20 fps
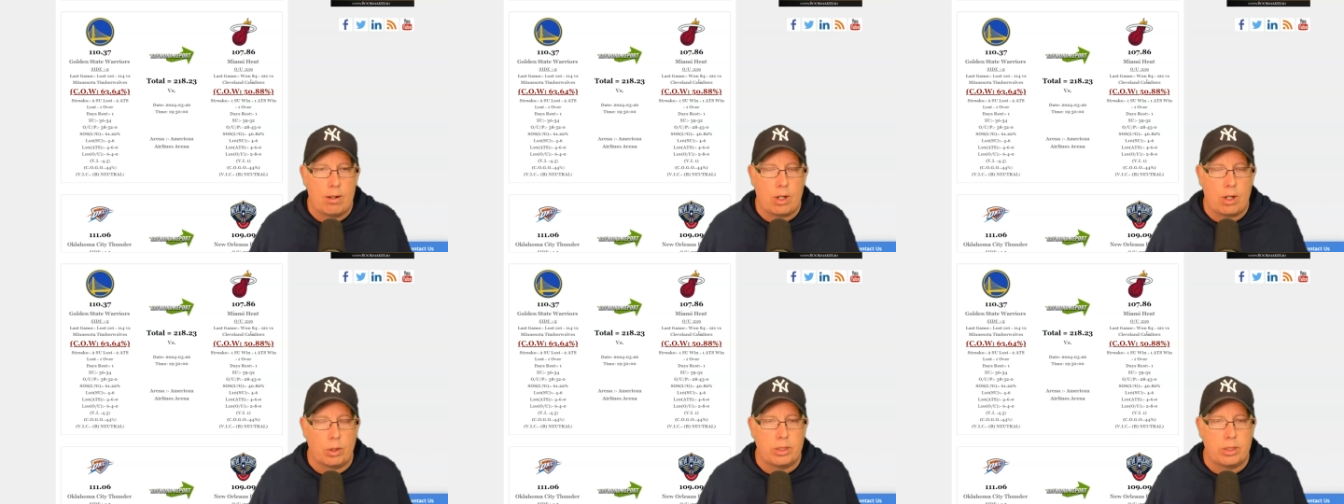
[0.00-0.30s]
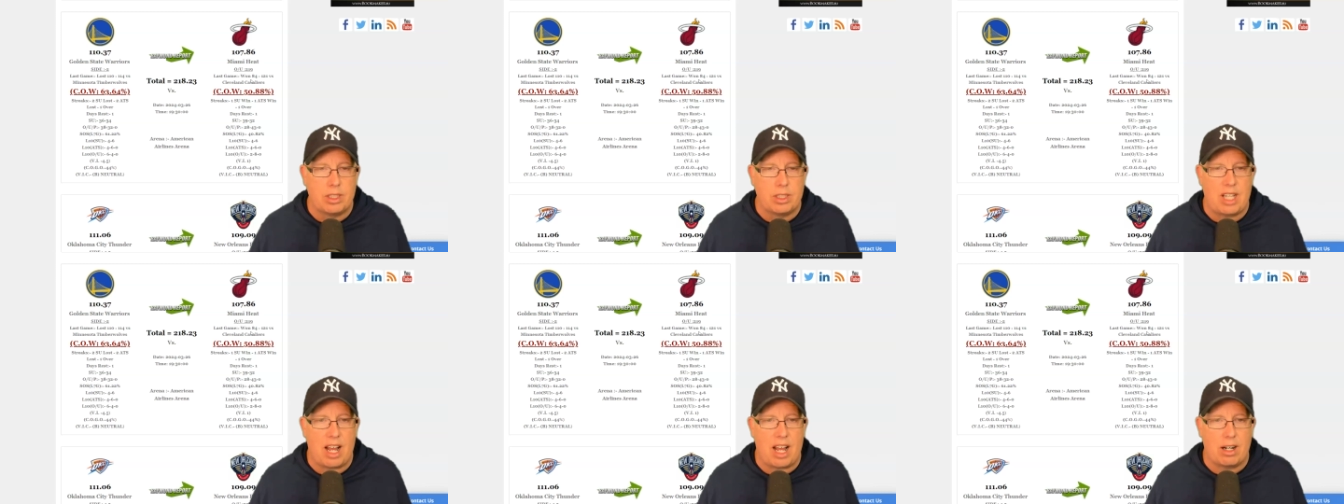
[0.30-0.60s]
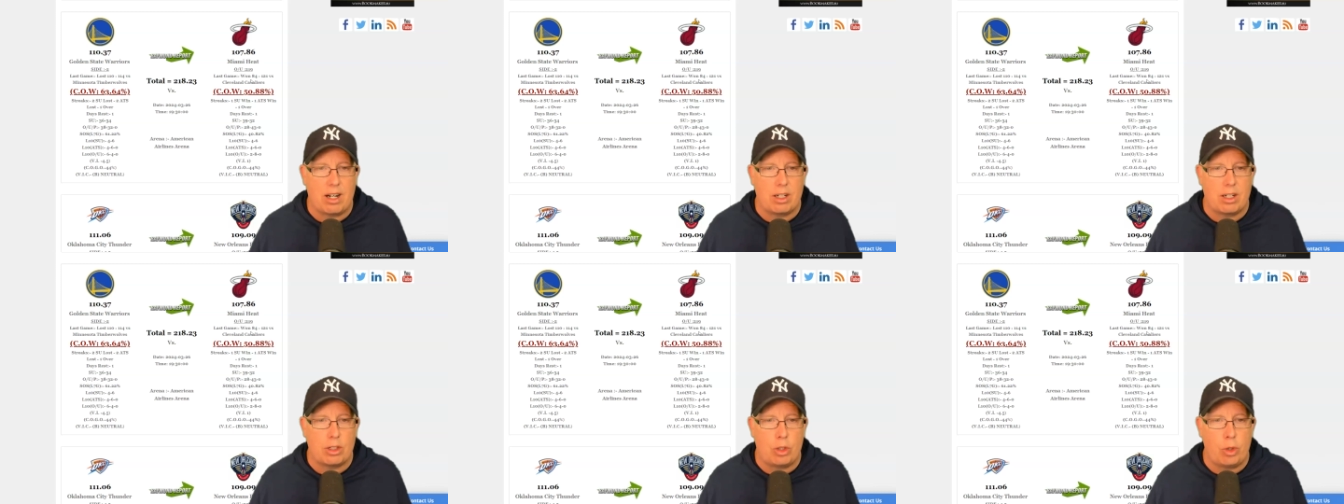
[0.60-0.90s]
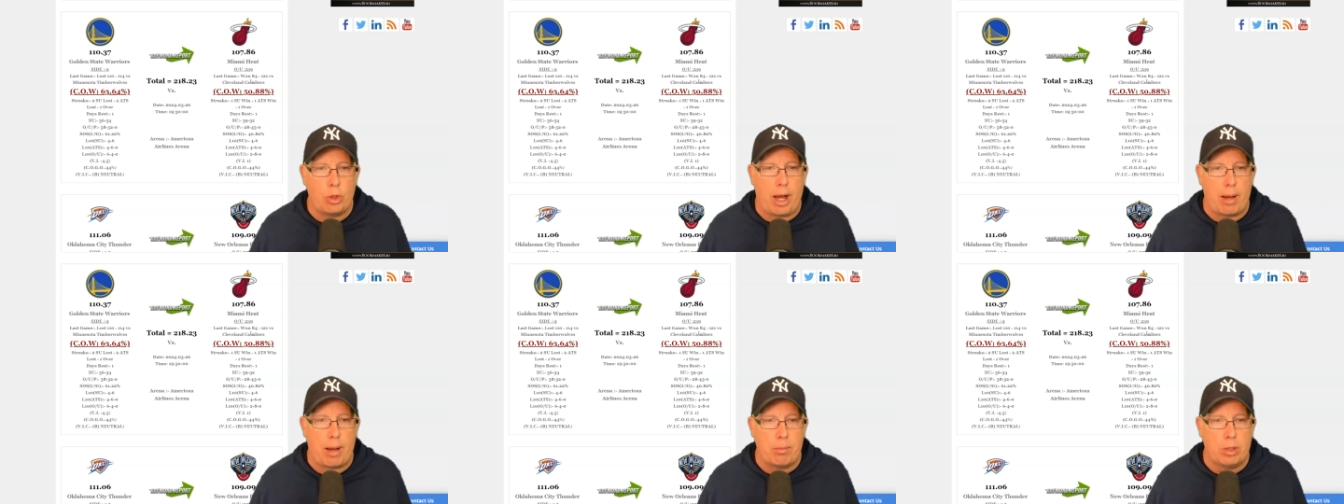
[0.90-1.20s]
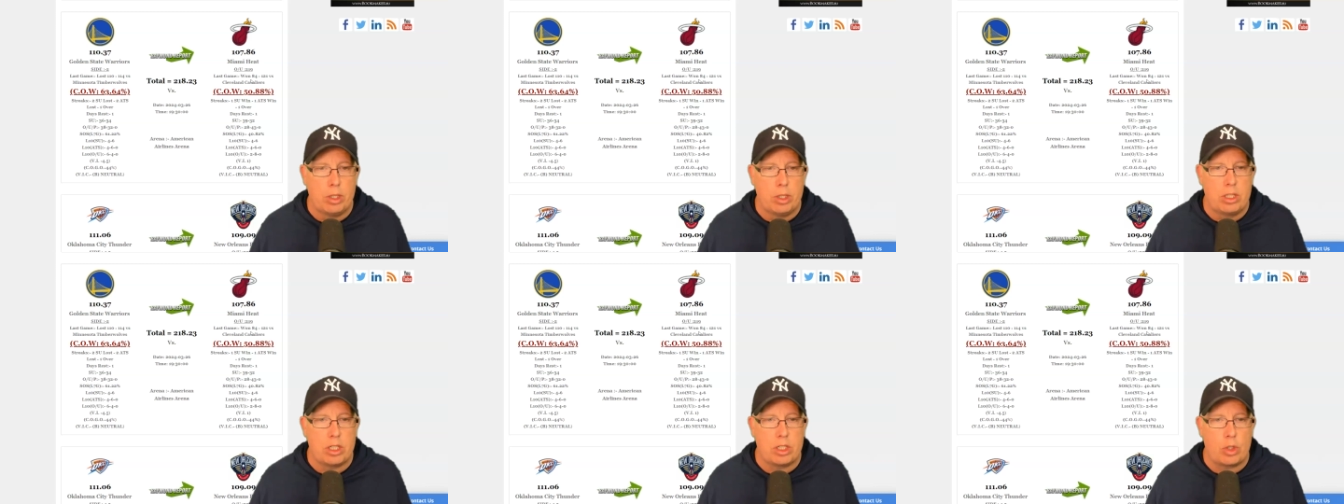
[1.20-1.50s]
Golden State on a two-game
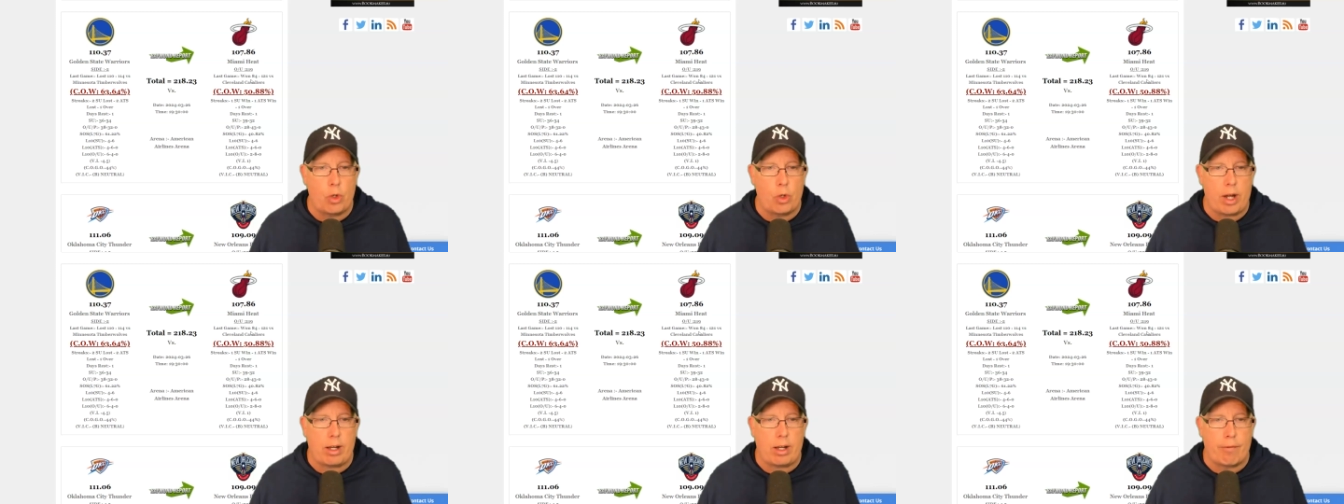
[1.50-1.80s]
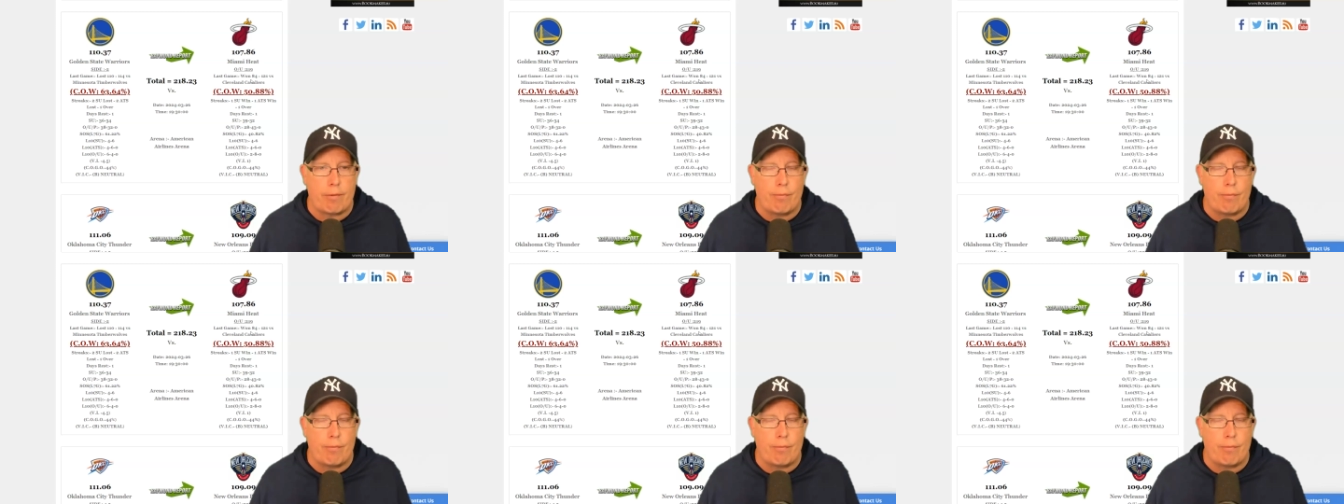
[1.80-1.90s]
losing streak.